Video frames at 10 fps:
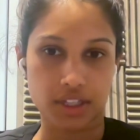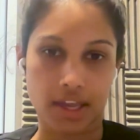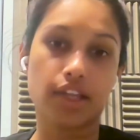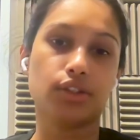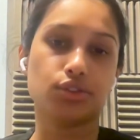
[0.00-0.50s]

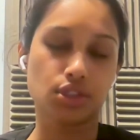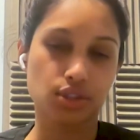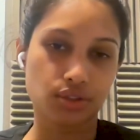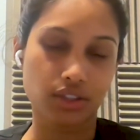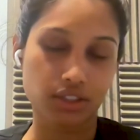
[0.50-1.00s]
Halo
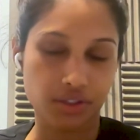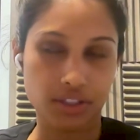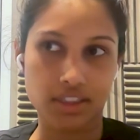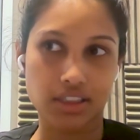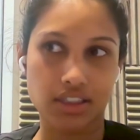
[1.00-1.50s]
2 also does
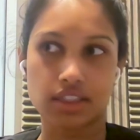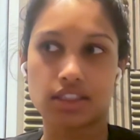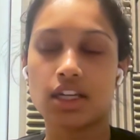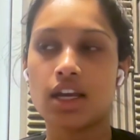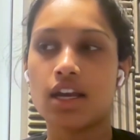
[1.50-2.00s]
this,
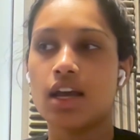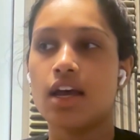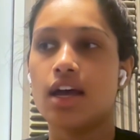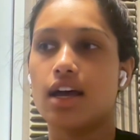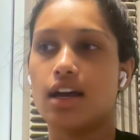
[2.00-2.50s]

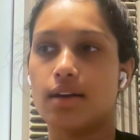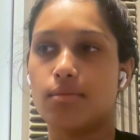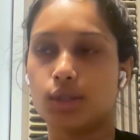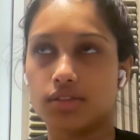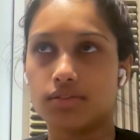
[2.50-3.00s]

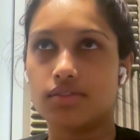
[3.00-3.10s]
or